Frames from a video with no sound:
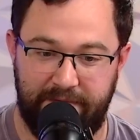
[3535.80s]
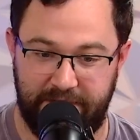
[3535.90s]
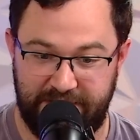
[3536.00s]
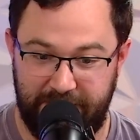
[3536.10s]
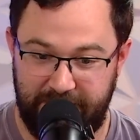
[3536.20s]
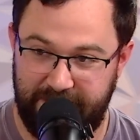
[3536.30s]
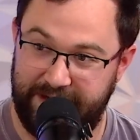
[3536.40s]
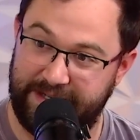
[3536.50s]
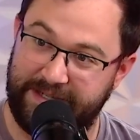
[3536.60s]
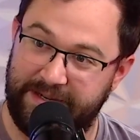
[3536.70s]
on a Sony
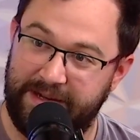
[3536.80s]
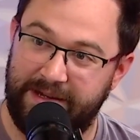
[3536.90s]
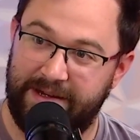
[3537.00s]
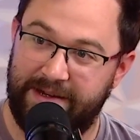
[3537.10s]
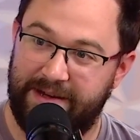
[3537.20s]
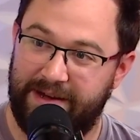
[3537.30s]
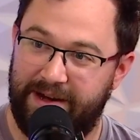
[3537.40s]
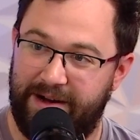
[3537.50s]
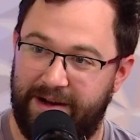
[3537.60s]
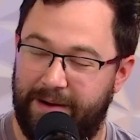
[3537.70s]
Venice.
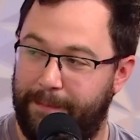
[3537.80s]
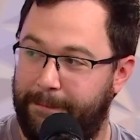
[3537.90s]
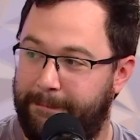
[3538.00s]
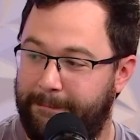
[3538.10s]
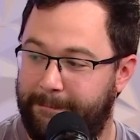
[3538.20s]
And